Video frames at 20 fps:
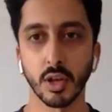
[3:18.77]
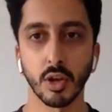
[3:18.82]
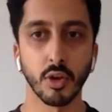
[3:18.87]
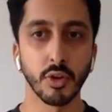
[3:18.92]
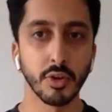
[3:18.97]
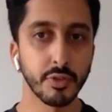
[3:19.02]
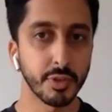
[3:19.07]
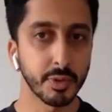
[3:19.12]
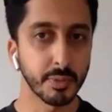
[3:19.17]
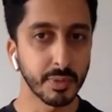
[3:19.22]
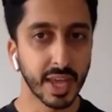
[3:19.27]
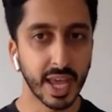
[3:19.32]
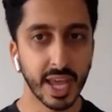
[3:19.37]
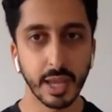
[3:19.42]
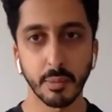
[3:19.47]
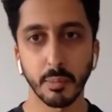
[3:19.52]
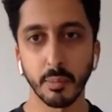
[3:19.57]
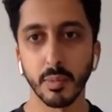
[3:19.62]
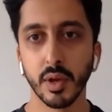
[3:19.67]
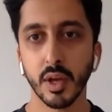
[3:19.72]
A lot of them
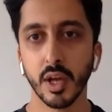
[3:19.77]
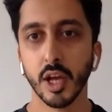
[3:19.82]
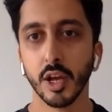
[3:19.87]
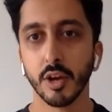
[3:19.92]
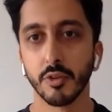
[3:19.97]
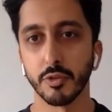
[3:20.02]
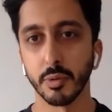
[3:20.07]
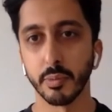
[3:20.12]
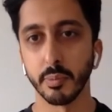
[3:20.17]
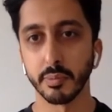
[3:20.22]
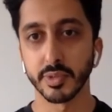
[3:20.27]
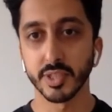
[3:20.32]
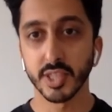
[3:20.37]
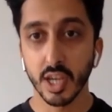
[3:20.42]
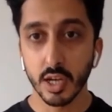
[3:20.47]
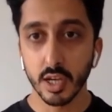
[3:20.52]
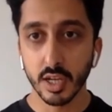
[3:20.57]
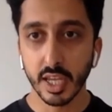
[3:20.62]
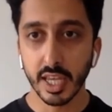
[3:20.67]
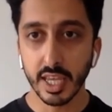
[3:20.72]
came from
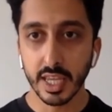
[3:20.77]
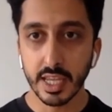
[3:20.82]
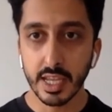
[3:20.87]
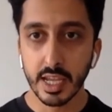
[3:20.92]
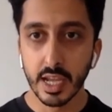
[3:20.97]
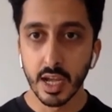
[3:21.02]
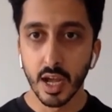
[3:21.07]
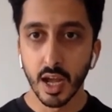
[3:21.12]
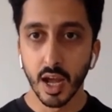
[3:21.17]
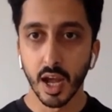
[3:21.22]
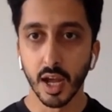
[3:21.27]
Turkey.